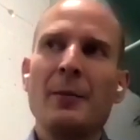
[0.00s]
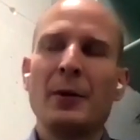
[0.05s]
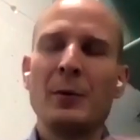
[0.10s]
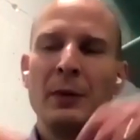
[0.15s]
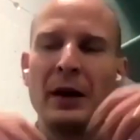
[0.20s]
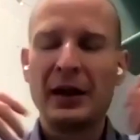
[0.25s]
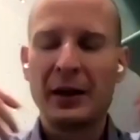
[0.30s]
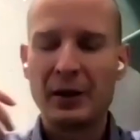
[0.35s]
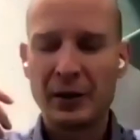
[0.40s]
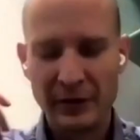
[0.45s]

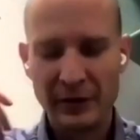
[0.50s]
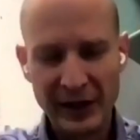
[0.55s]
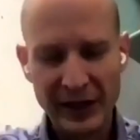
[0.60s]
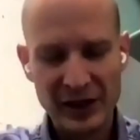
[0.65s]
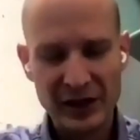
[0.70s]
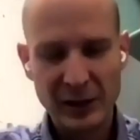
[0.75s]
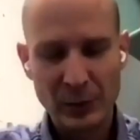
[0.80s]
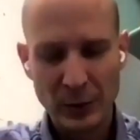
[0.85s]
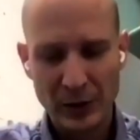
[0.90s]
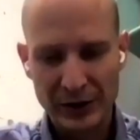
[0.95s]
But my
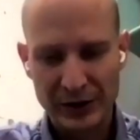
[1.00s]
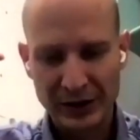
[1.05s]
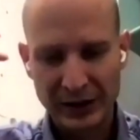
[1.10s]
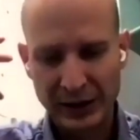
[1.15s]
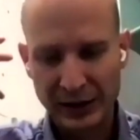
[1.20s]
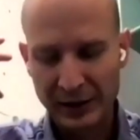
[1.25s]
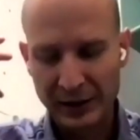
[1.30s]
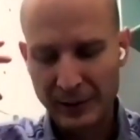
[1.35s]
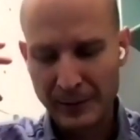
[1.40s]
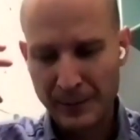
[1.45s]
conviction was
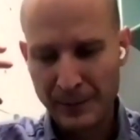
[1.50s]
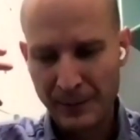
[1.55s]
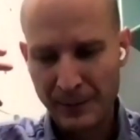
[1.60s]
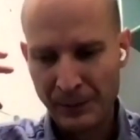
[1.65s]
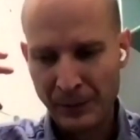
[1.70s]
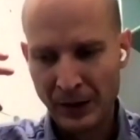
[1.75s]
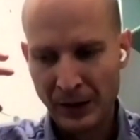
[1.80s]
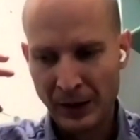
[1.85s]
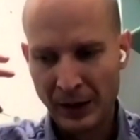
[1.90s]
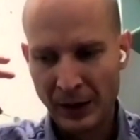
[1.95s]
that
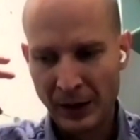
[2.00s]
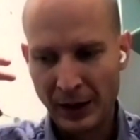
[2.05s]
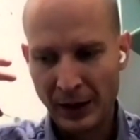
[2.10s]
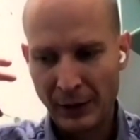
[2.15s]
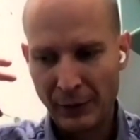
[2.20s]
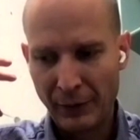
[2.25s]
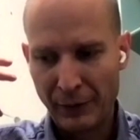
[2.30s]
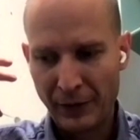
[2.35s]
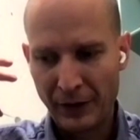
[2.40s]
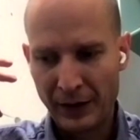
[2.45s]

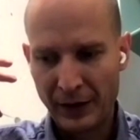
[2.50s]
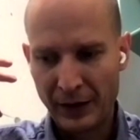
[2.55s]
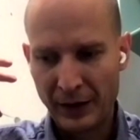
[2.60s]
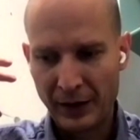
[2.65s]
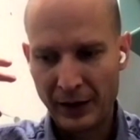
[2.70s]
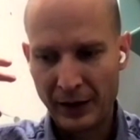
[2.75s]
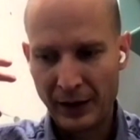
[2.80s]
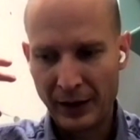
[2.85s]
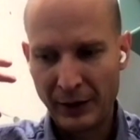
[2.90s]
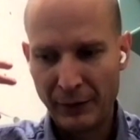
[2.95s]
if
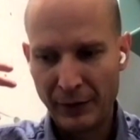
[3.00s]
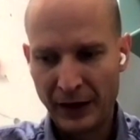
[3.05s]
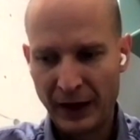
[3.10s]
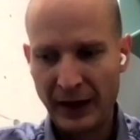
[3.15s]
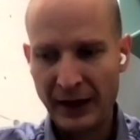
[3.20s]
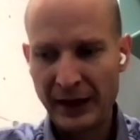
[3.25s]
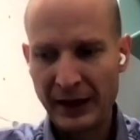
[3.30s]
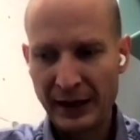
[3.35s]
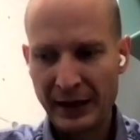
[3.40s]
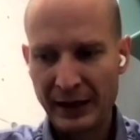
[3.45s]
if
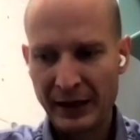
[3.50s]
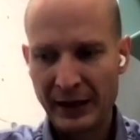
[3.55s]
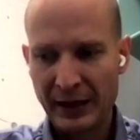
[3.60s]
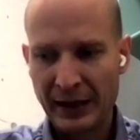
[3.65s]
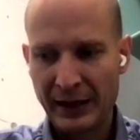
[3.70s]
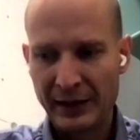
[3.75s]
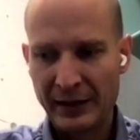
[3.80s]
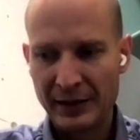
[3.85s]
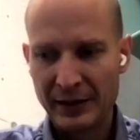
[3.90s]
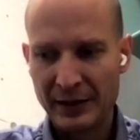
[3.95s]
I can
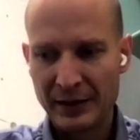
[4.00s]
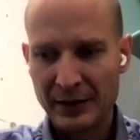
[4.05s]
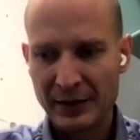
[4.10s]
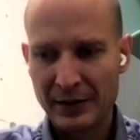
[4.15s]
get